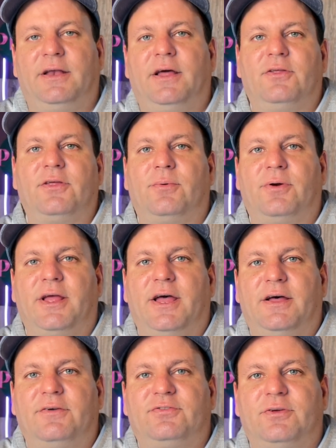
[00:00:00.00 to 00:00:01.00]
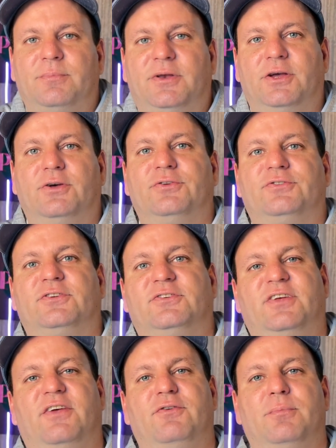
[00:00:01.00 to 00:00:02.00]
now that we have some deals to
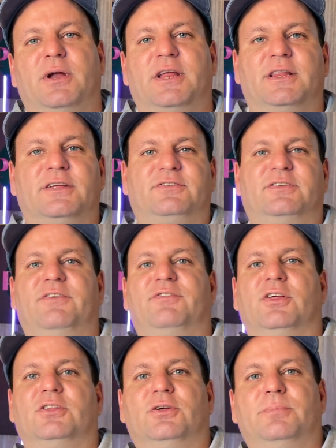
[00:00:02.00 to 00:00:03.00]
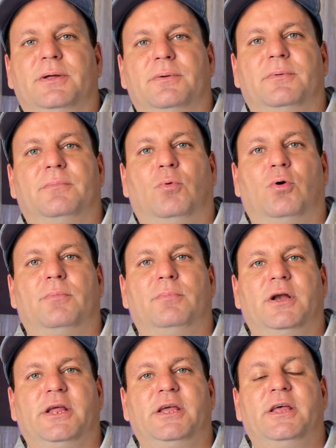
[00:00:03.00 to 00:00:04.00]
save you money, let's save you a little bit more
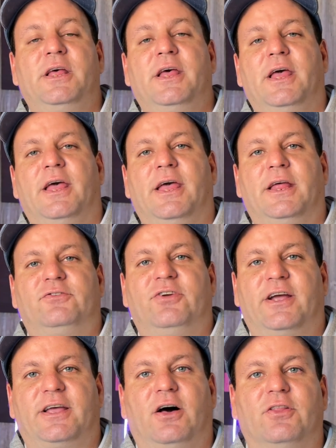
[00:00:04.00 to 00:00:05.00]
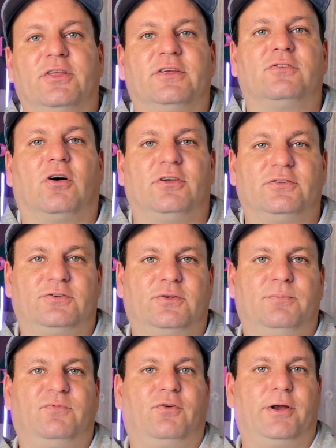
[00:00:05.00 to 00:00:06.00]
money and check out this
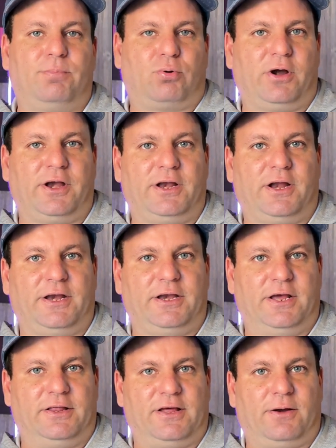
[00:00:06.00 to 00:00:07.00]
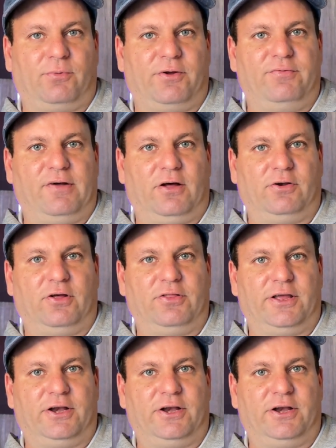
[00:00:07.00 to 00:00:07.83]
awesome free printing idea that we found on the